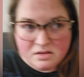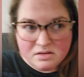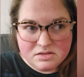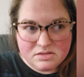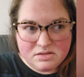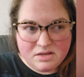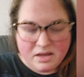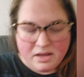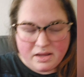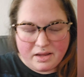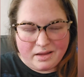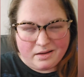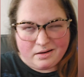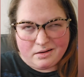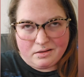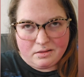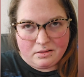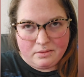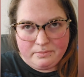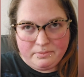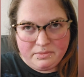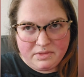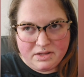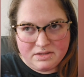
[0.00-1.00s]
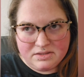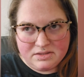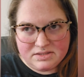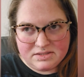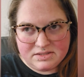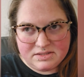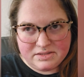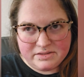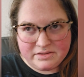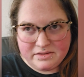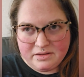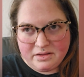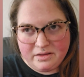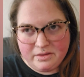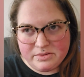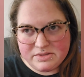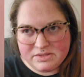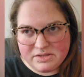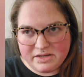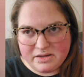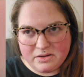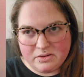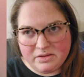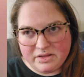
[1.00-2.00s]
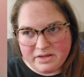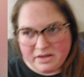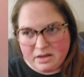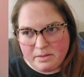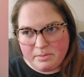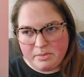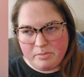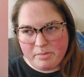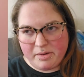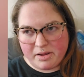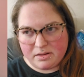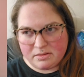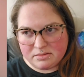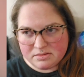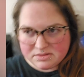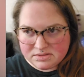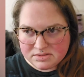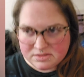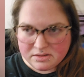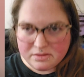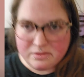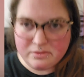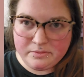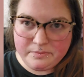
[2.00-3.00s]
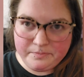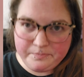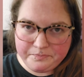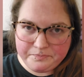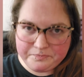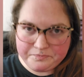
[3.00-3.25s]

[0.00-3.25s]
So I don't know. It was like only a couple pounds, so